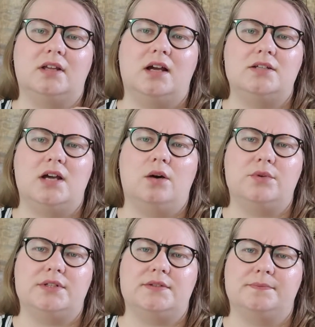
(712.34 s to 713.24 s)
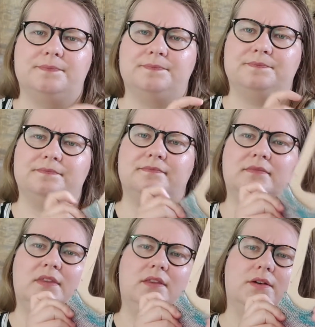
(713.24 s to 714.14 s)
I doubted
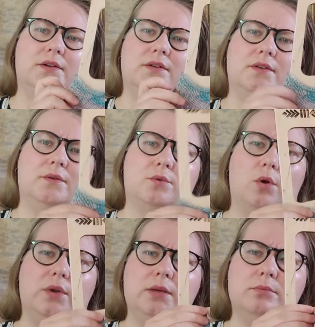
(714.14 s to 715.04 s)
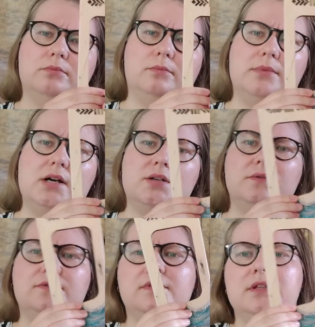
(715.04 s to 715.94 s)
the rolling part of
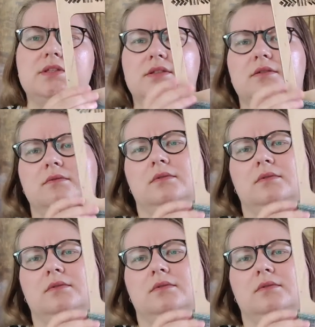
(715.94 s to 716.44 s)
this,